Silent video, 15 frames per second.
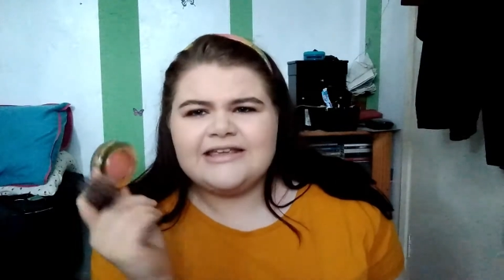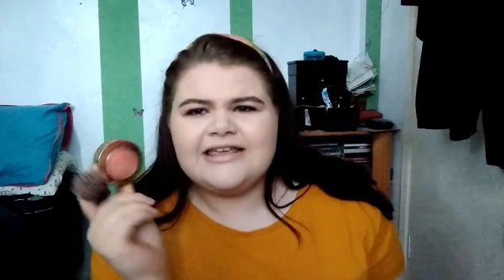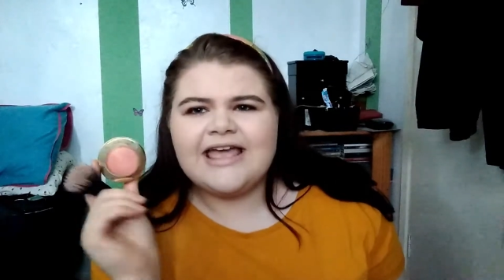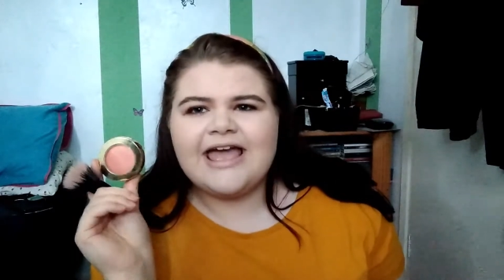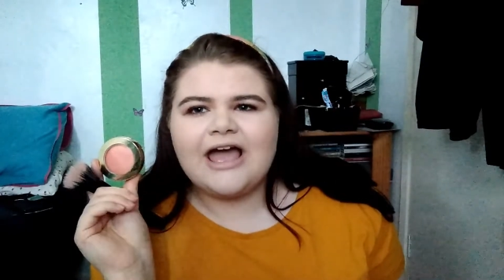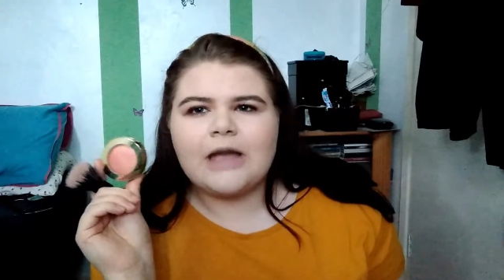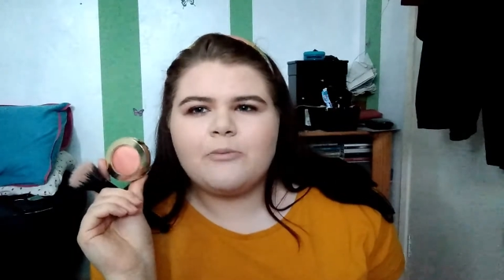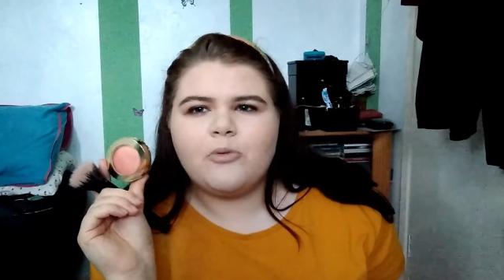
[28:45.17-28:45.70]
Yeah,
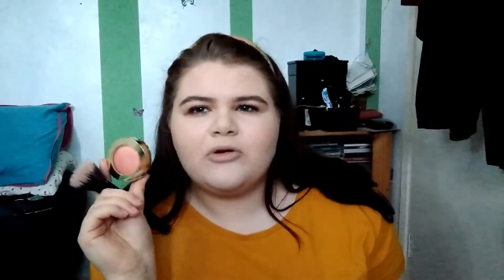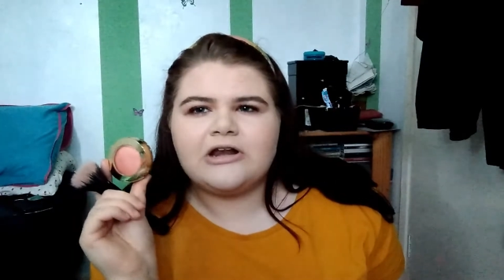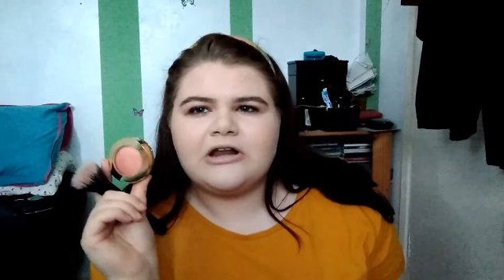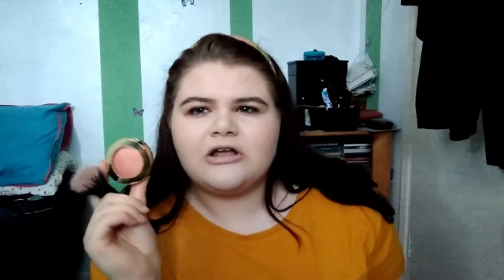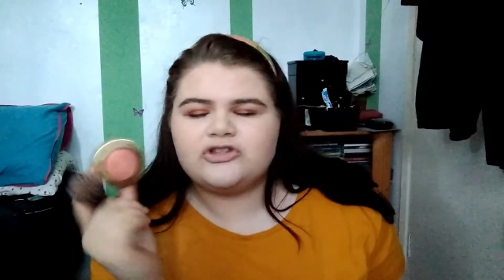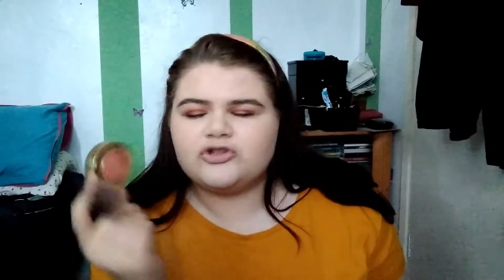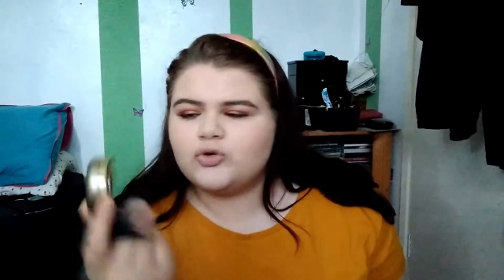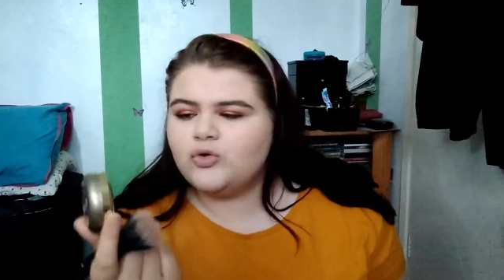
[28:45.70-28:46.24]
I bought it
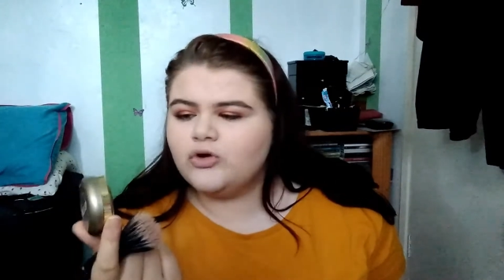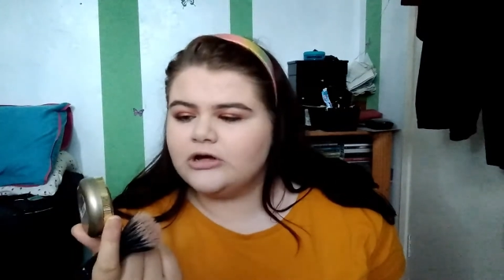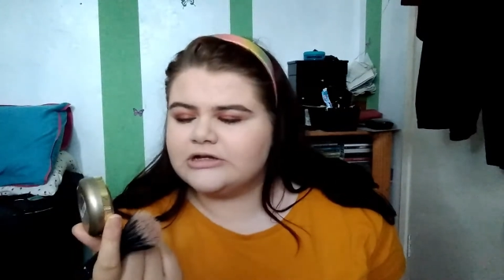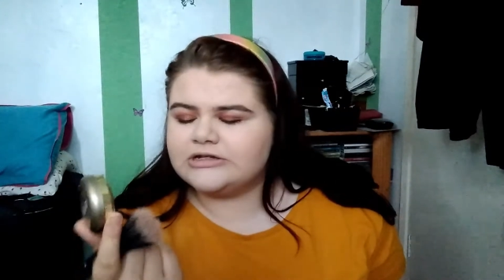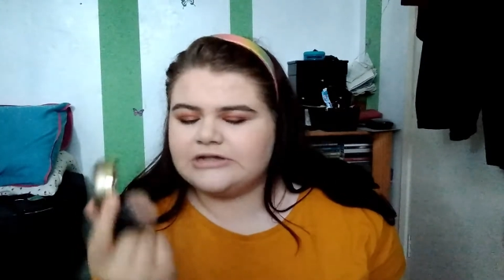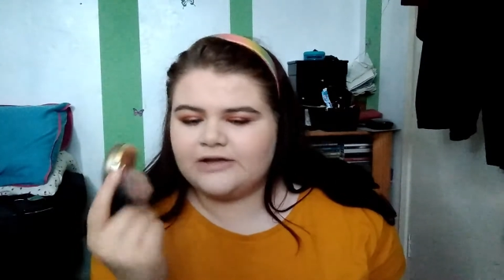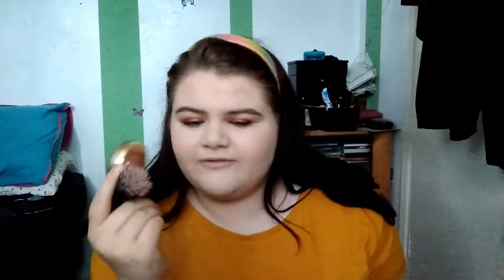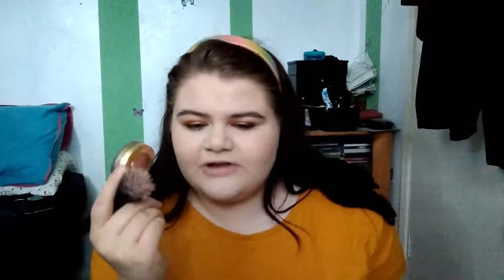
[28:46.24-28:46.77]
last
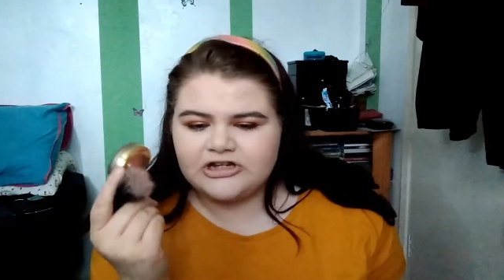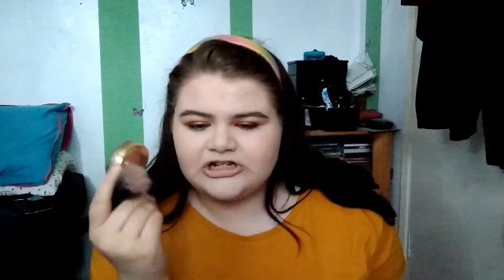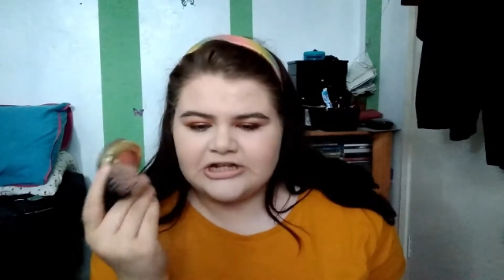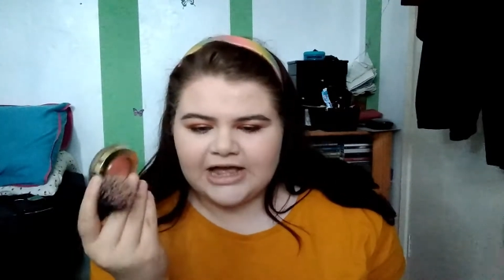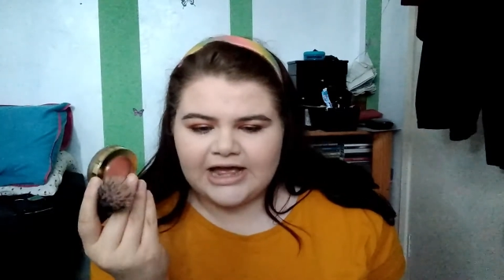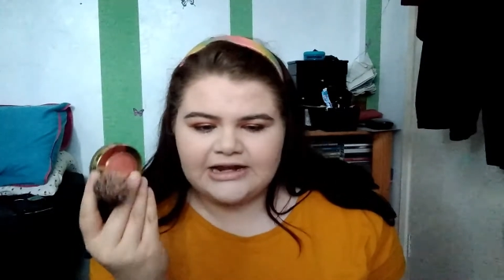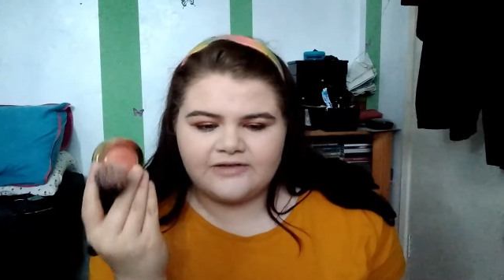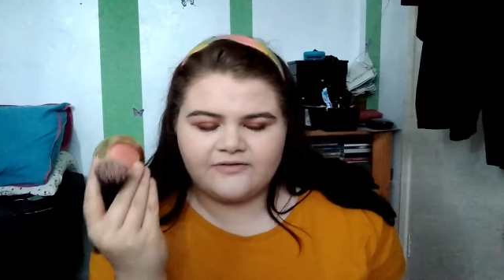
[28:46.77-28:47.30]
August. I've literally
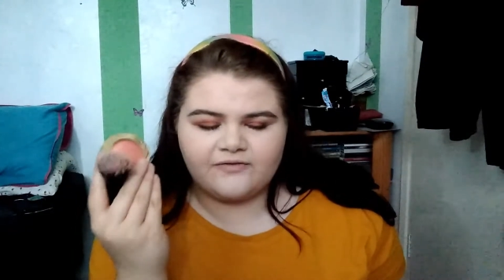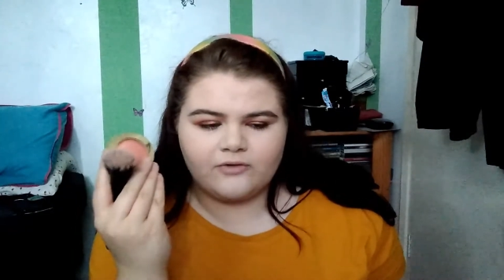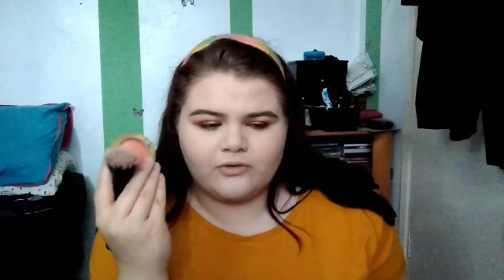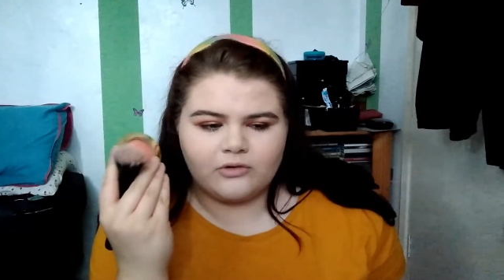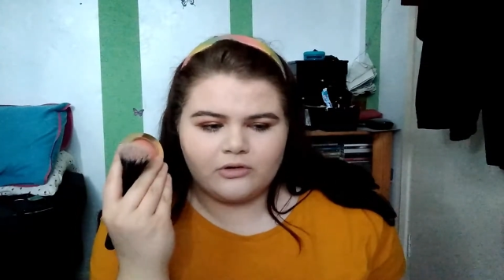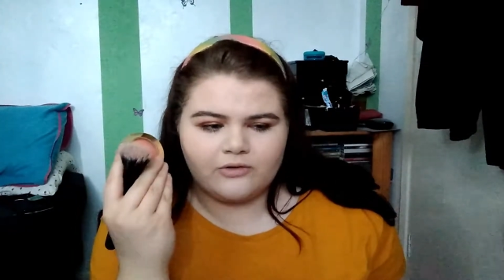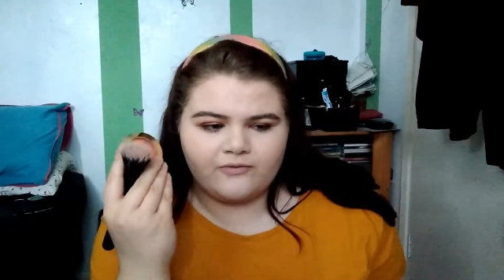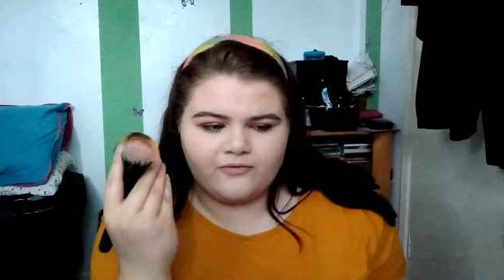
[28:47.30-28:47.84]
had it
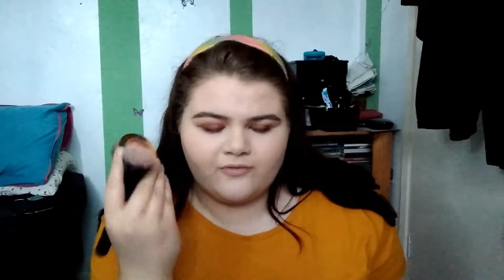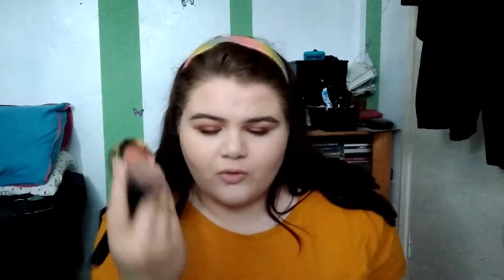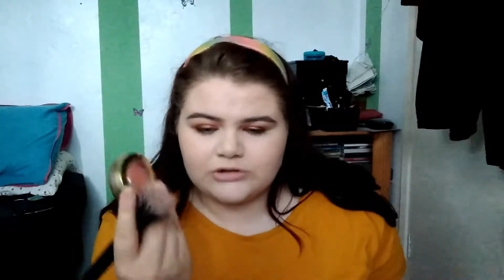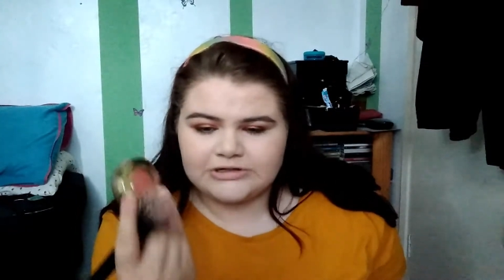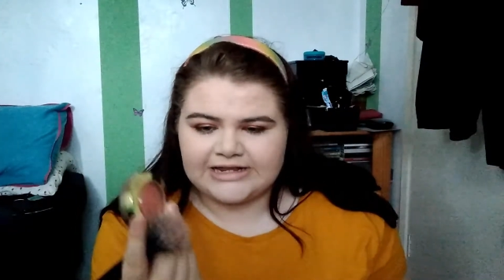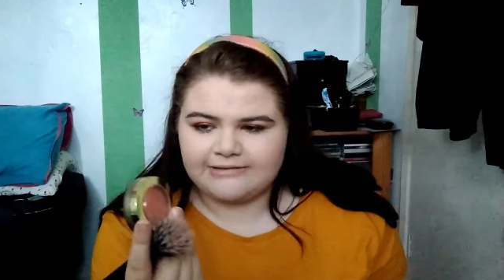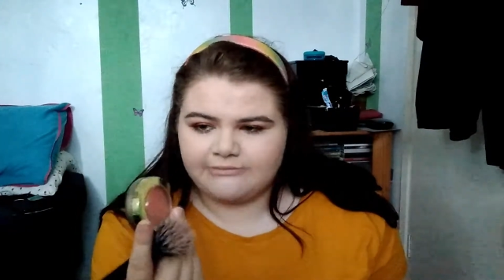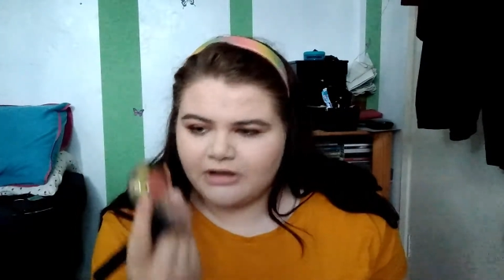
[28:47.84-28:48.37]
for
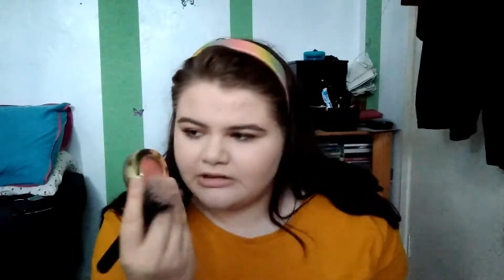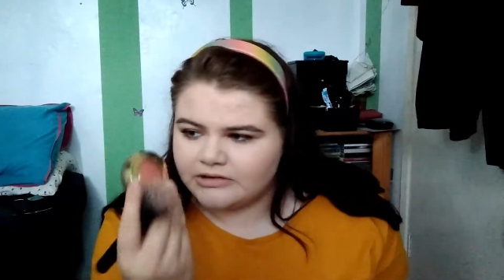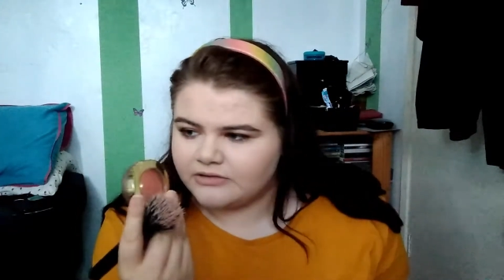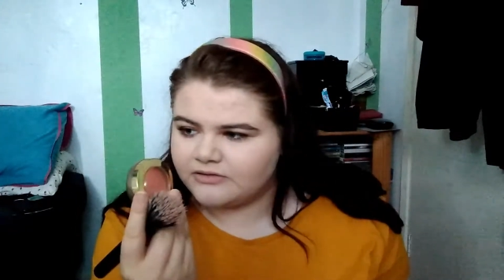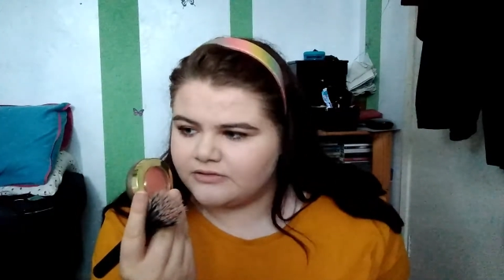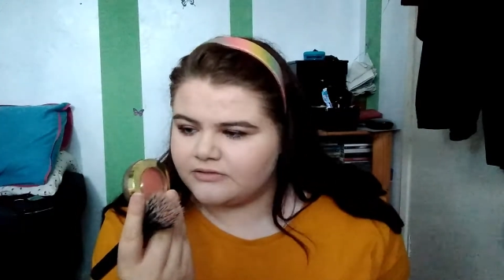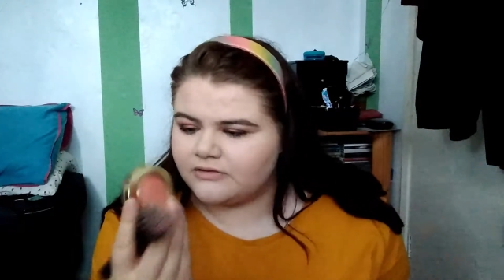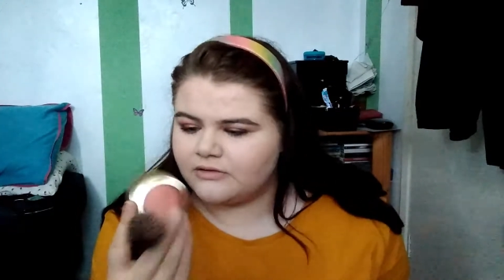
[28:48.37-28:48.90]
14
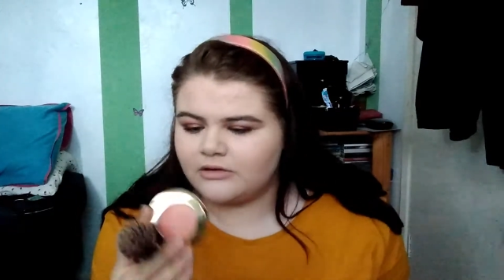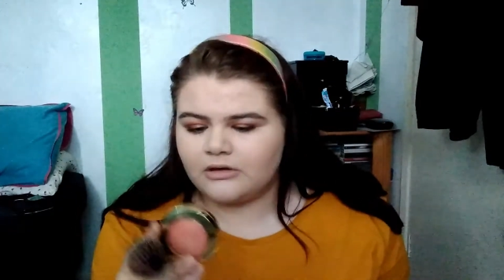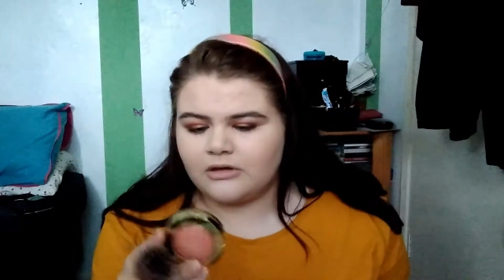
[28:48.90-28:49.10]
months.